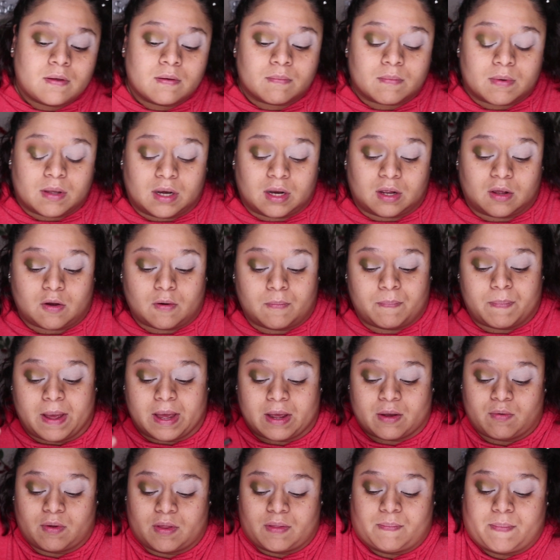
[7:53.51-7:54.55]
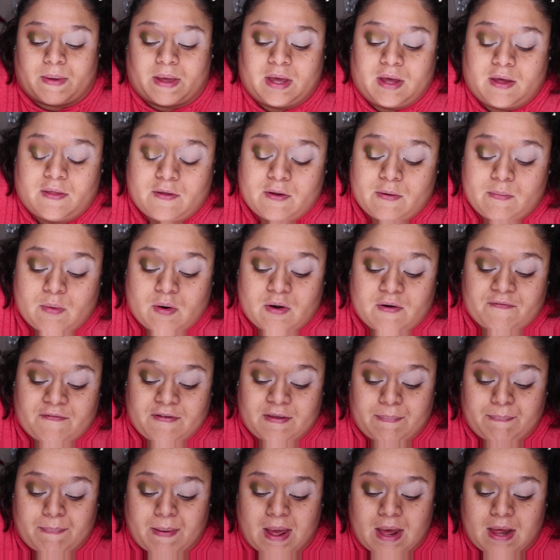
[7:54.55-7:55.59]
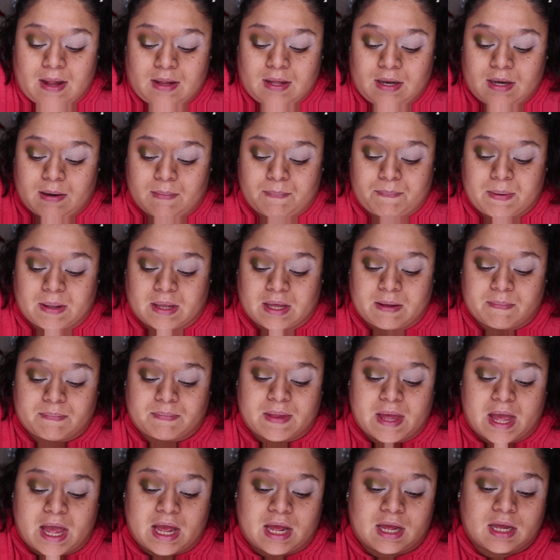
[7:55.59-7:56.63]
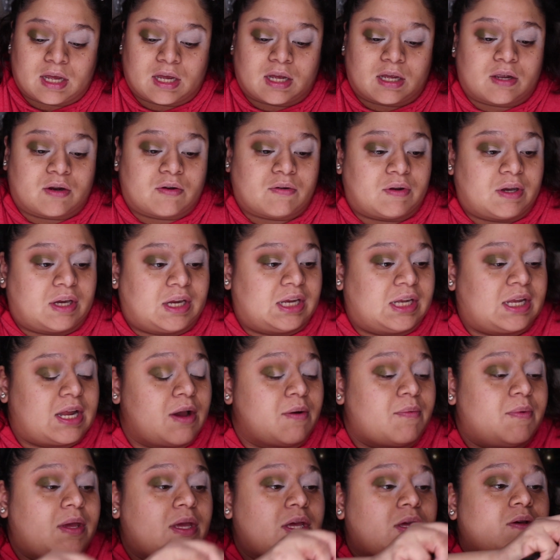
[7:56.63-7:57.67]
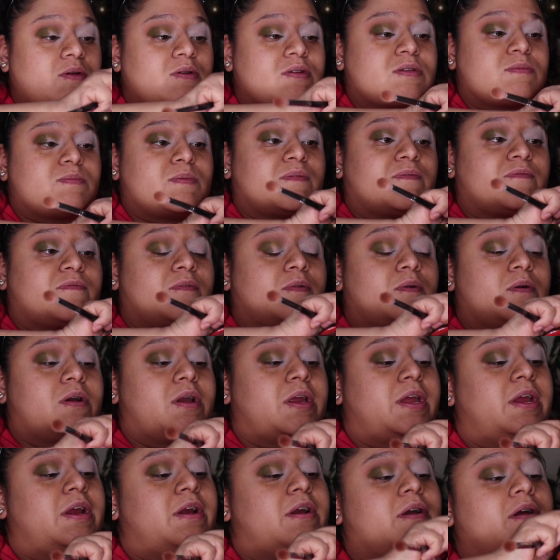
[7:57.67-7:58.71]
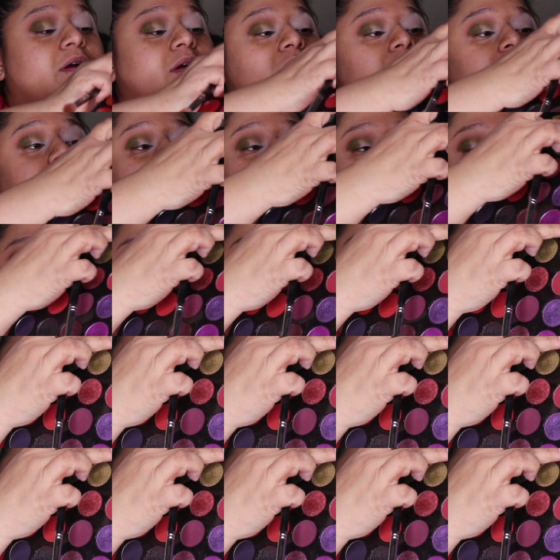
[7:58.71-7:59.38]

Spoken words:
I'm gonna go back with my other Morphe palette and pick up that green that we used before here, this